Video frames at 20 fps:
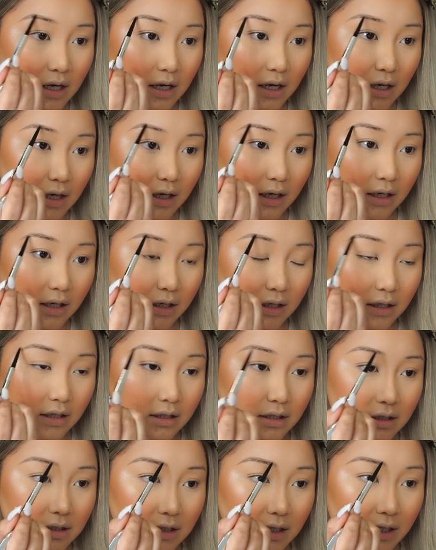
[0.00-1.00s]

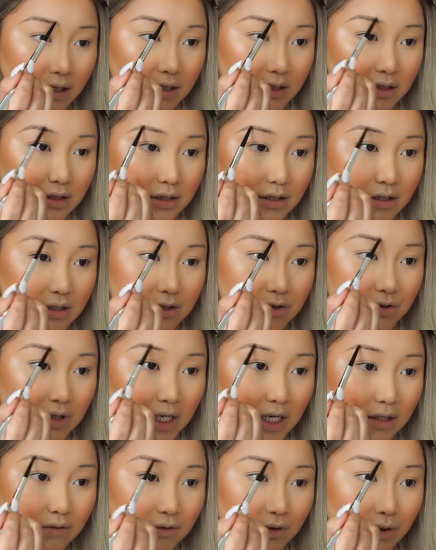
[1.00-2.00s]
and I just
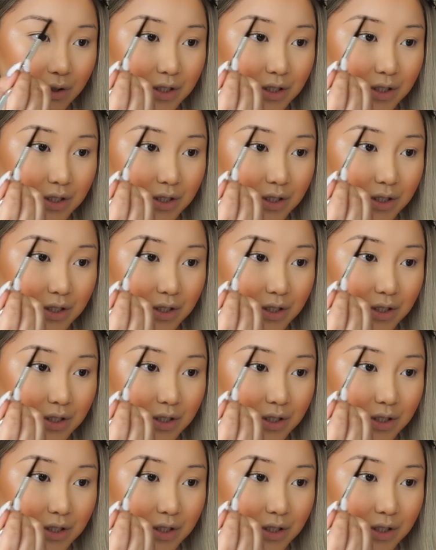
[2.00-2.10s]
travel